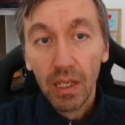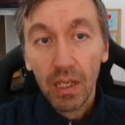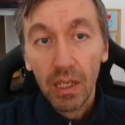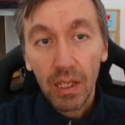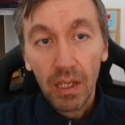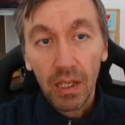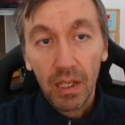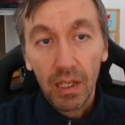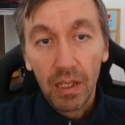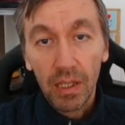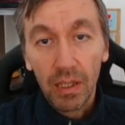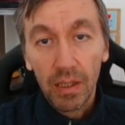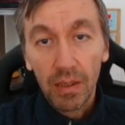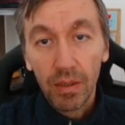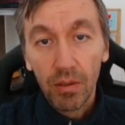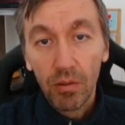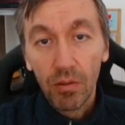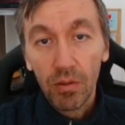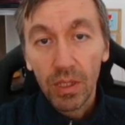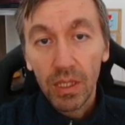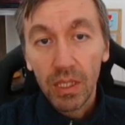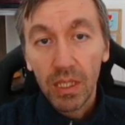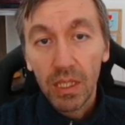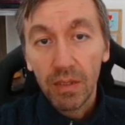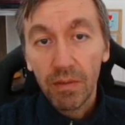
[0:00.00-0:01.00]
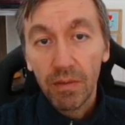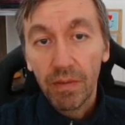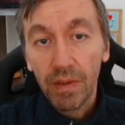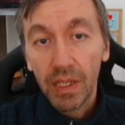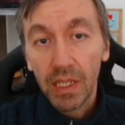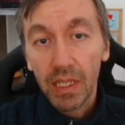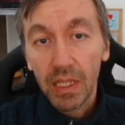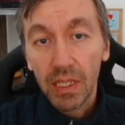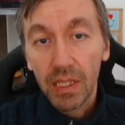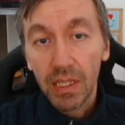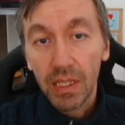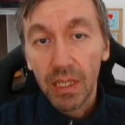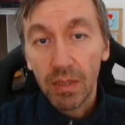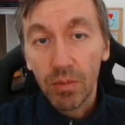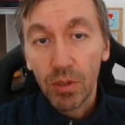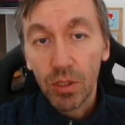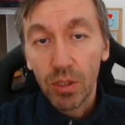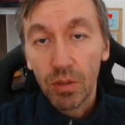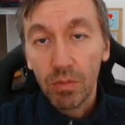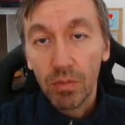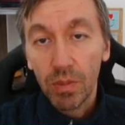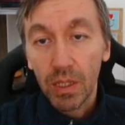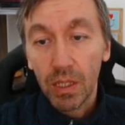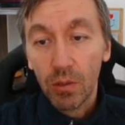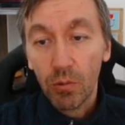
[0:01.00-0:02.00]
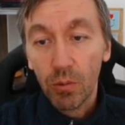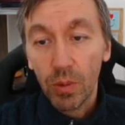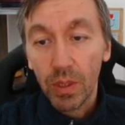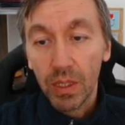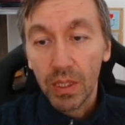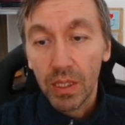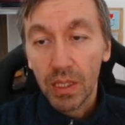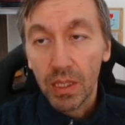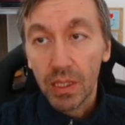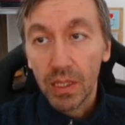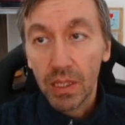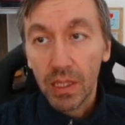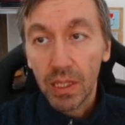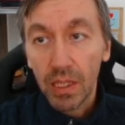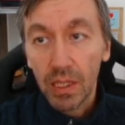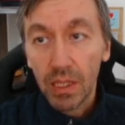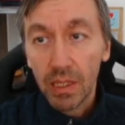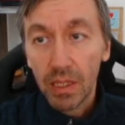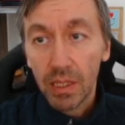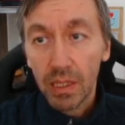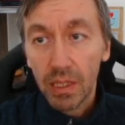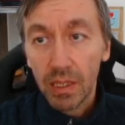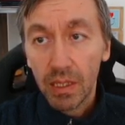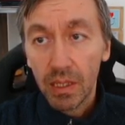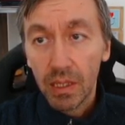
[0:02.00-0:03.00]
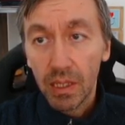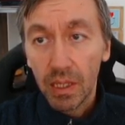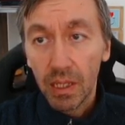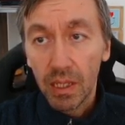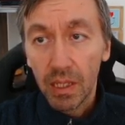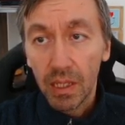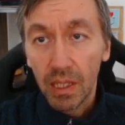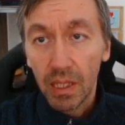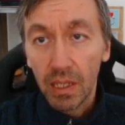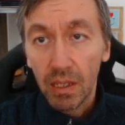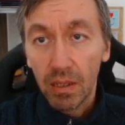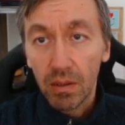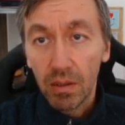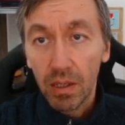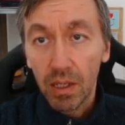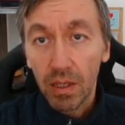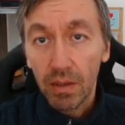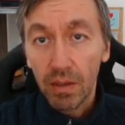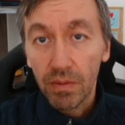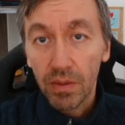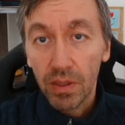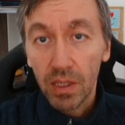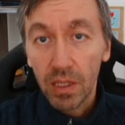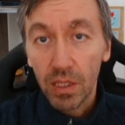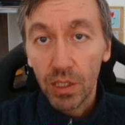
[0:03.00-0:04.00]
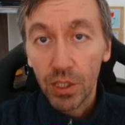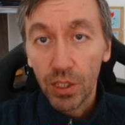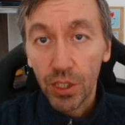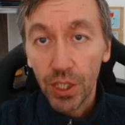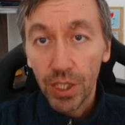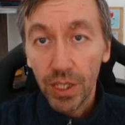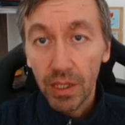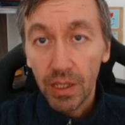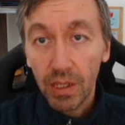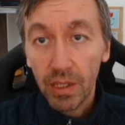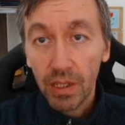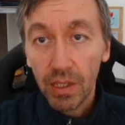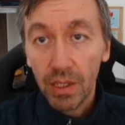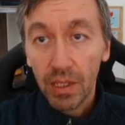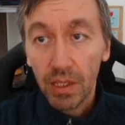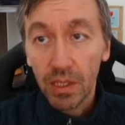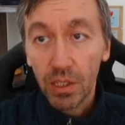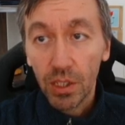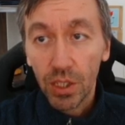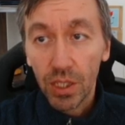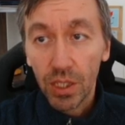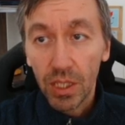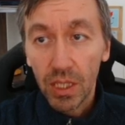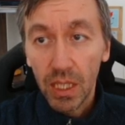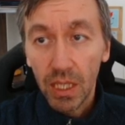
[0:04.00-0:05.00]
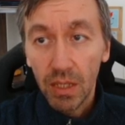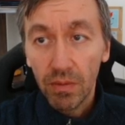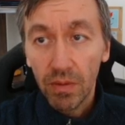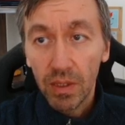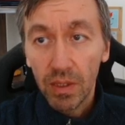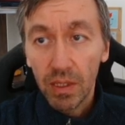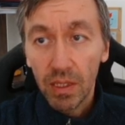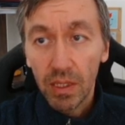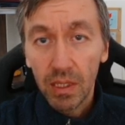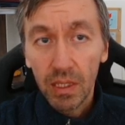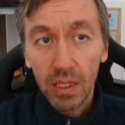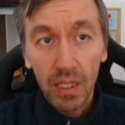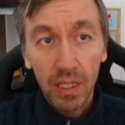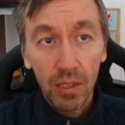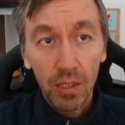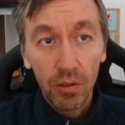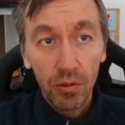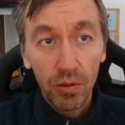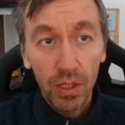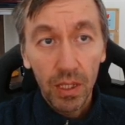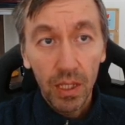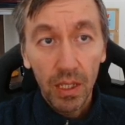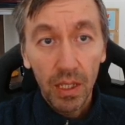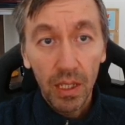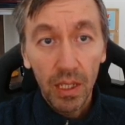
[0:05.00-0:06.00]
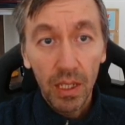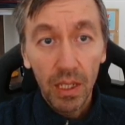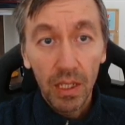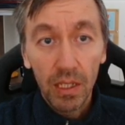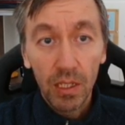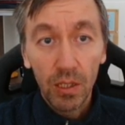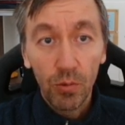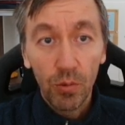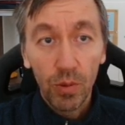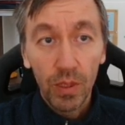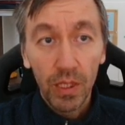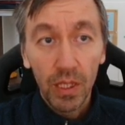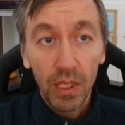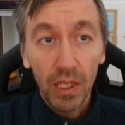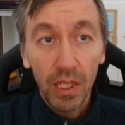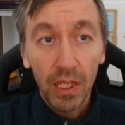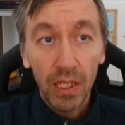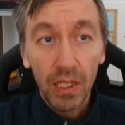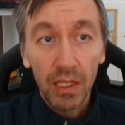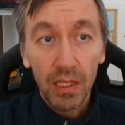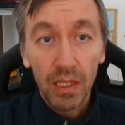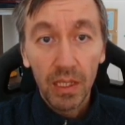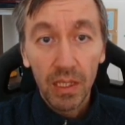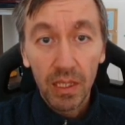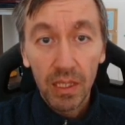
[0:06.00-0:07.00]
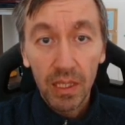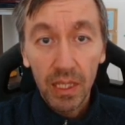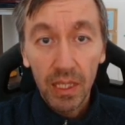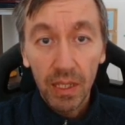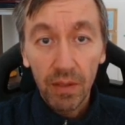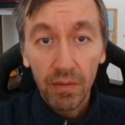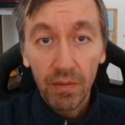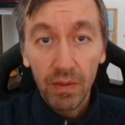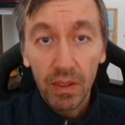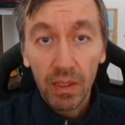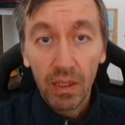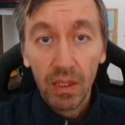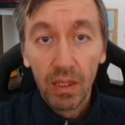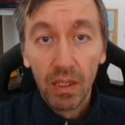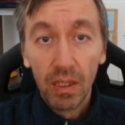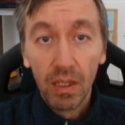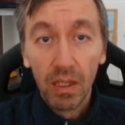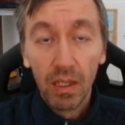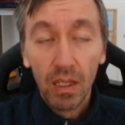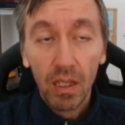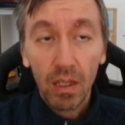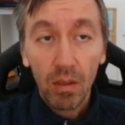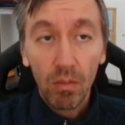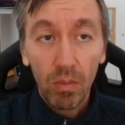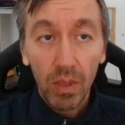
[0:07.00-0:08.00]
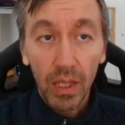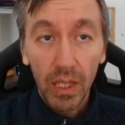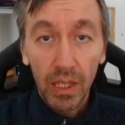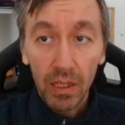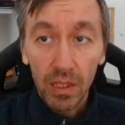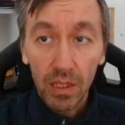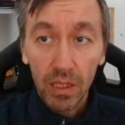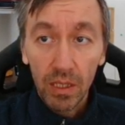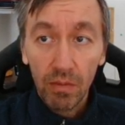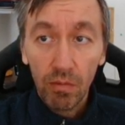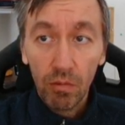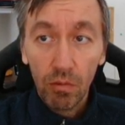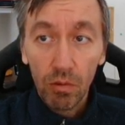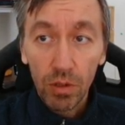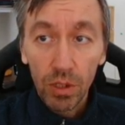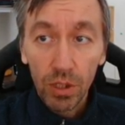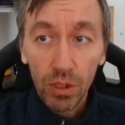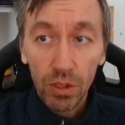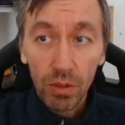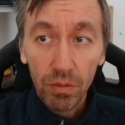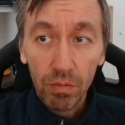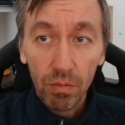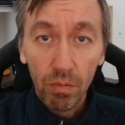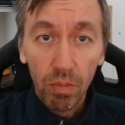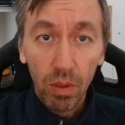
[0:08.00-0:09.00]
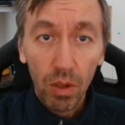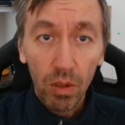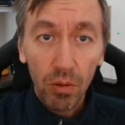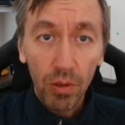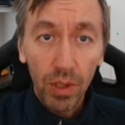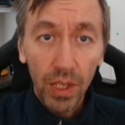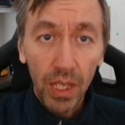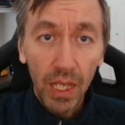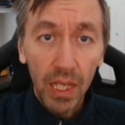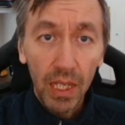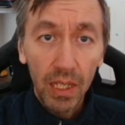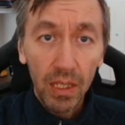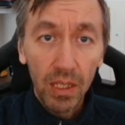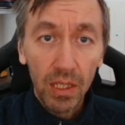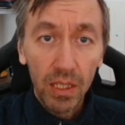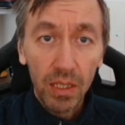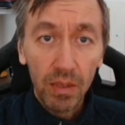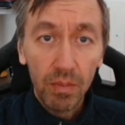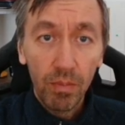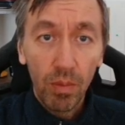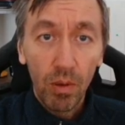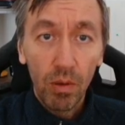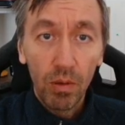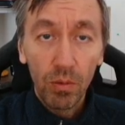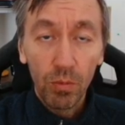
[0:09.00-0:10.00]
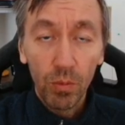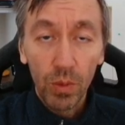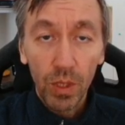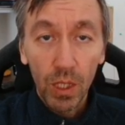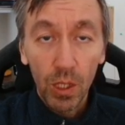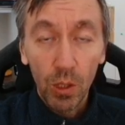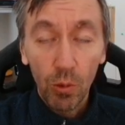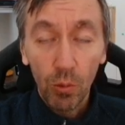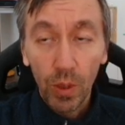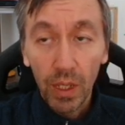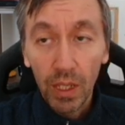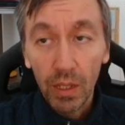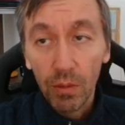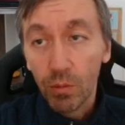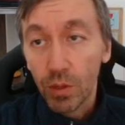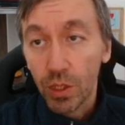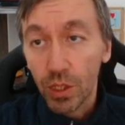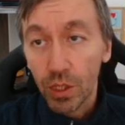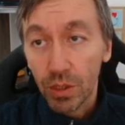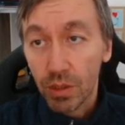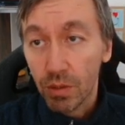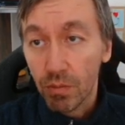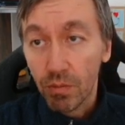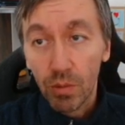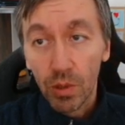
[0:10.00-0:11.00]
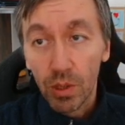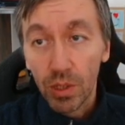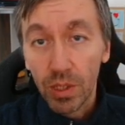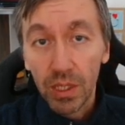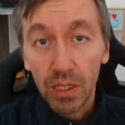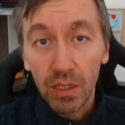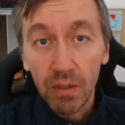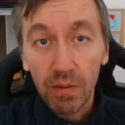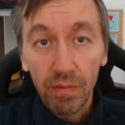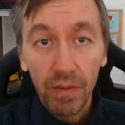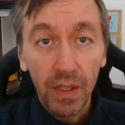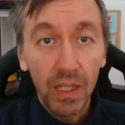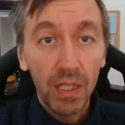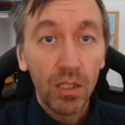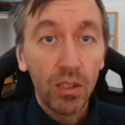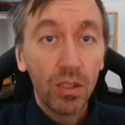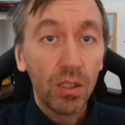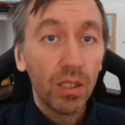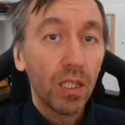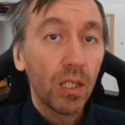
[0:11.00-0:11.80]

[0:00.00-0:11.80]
The only defense seems to be queen c6, and now after the check, king g7, take on a8, queen a8, d7. Black is forced to blockade this pawn with the queen, which is the worst defender.